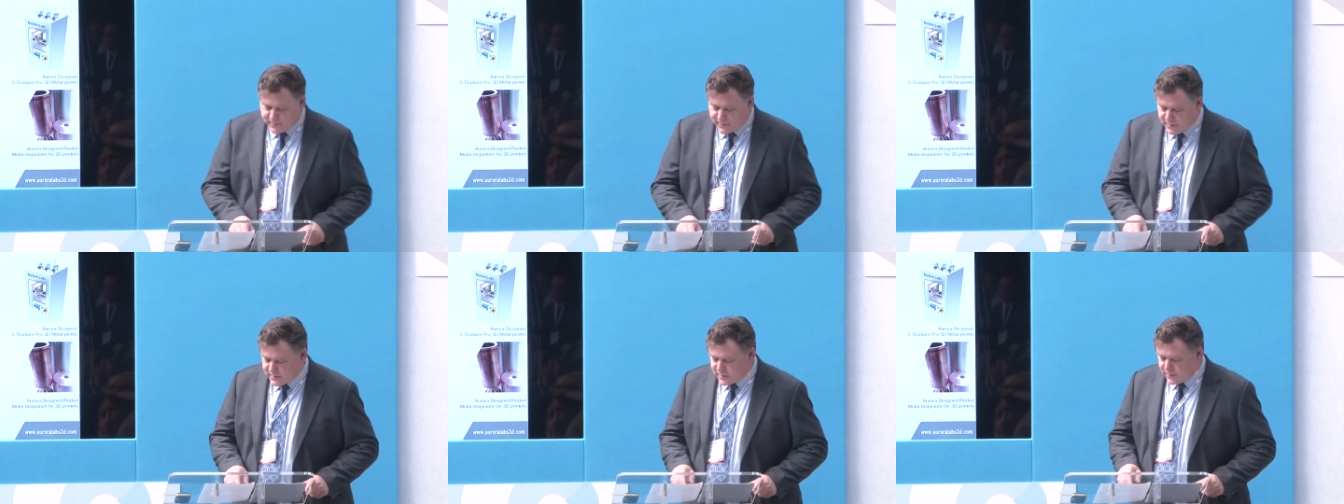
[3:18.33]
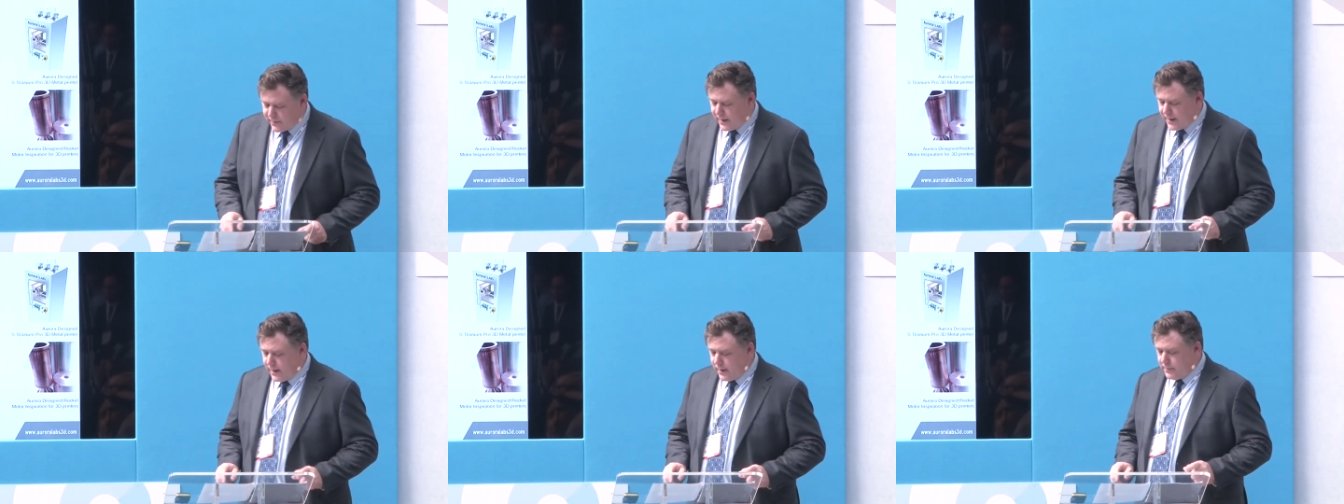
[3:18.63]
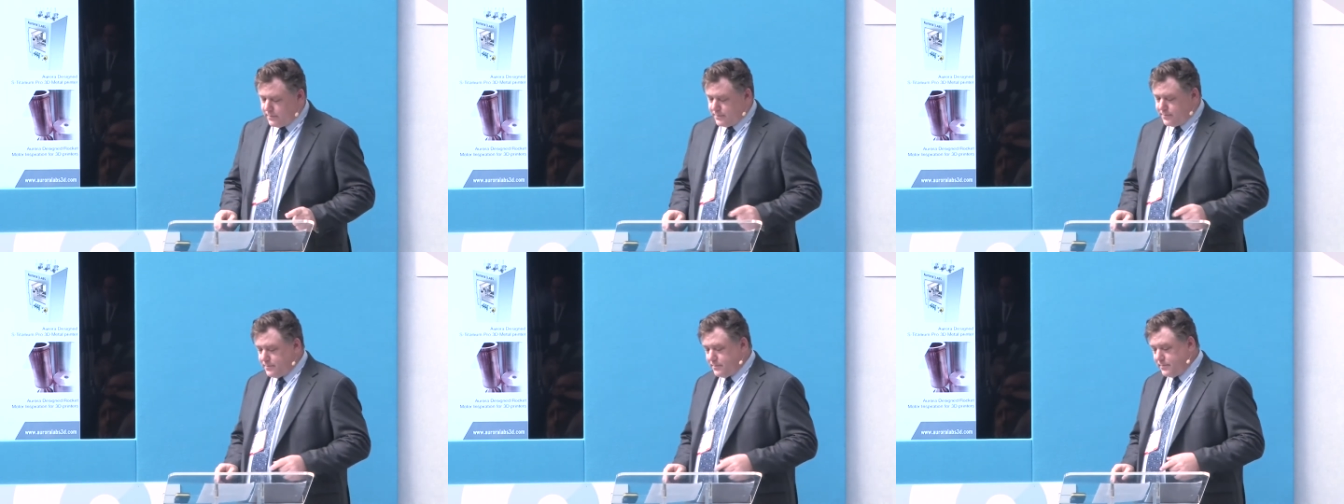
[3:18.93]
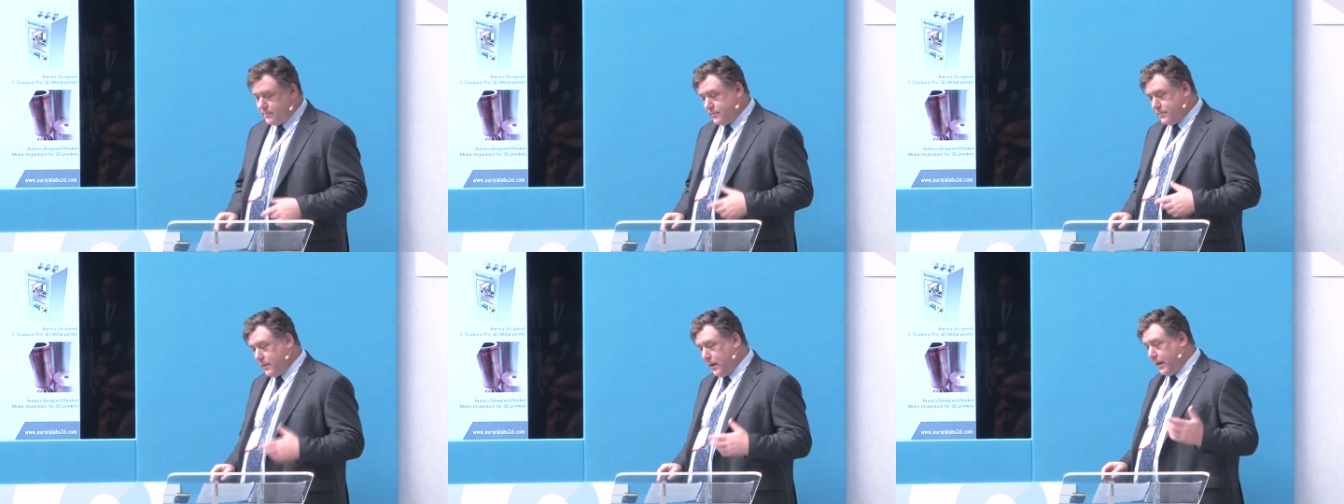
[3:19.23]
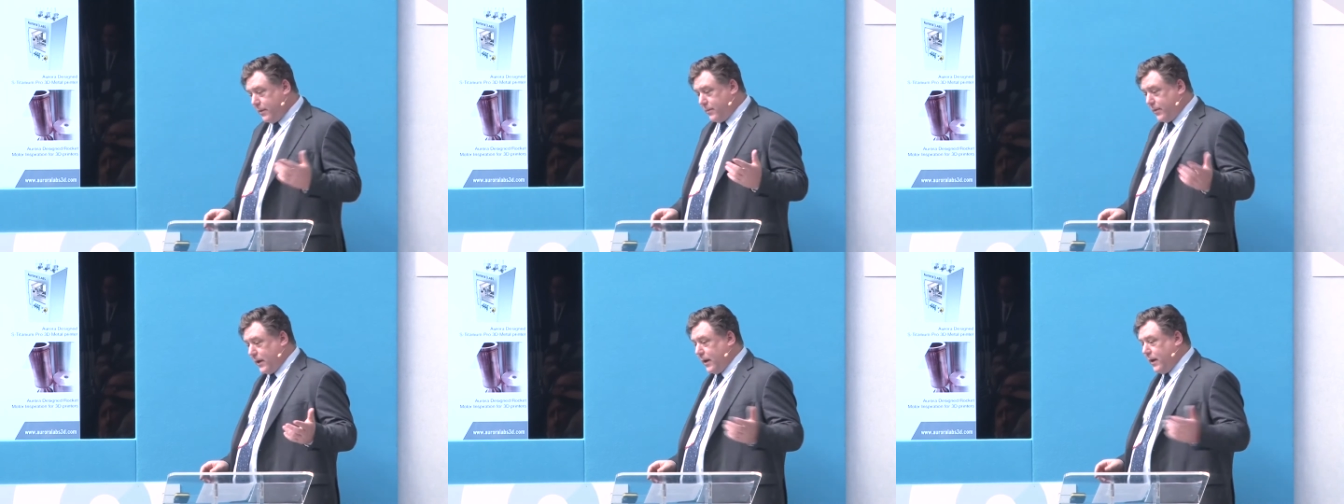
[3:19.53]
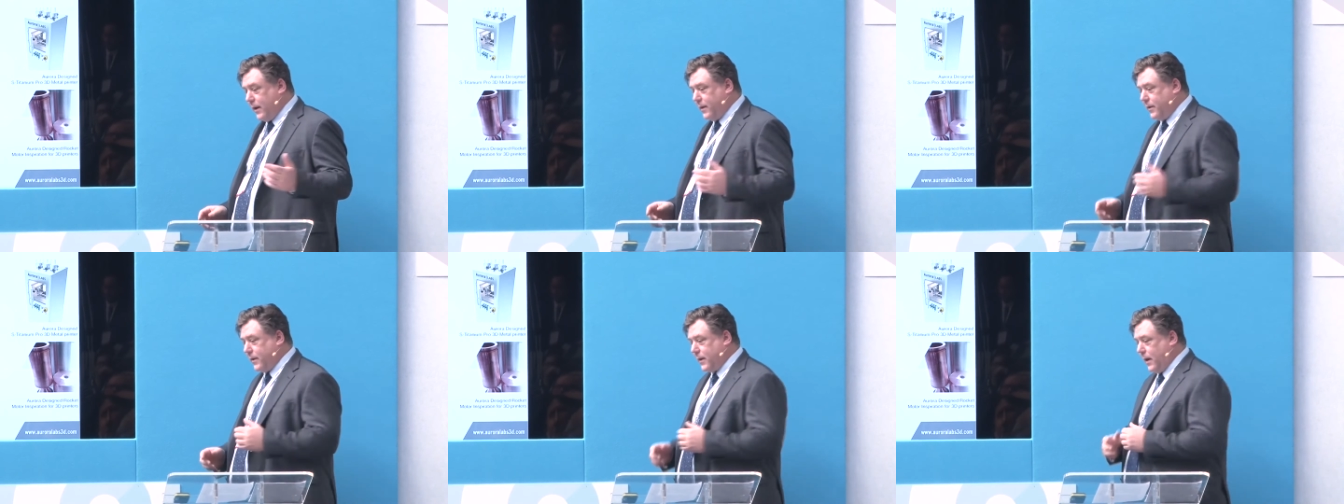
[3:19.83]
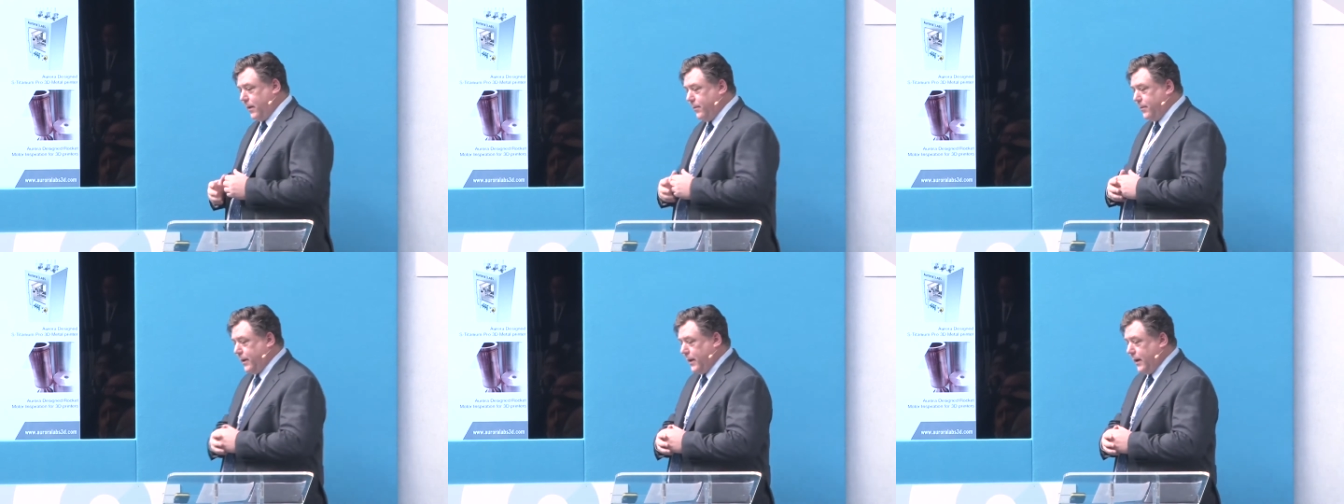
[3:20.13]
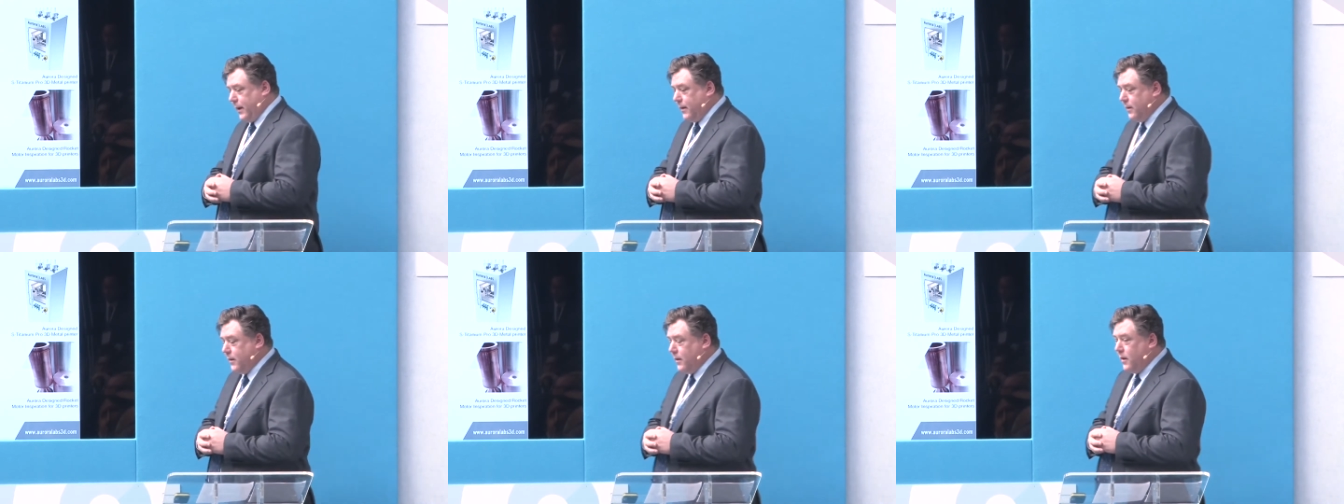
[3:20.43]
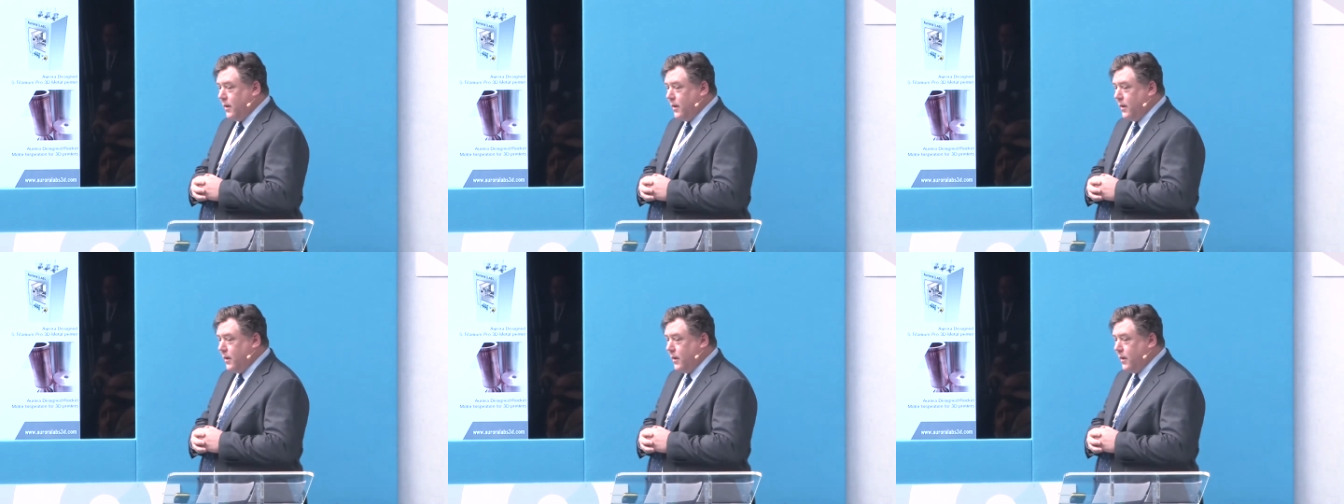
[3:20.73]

is about at the beginning of the company,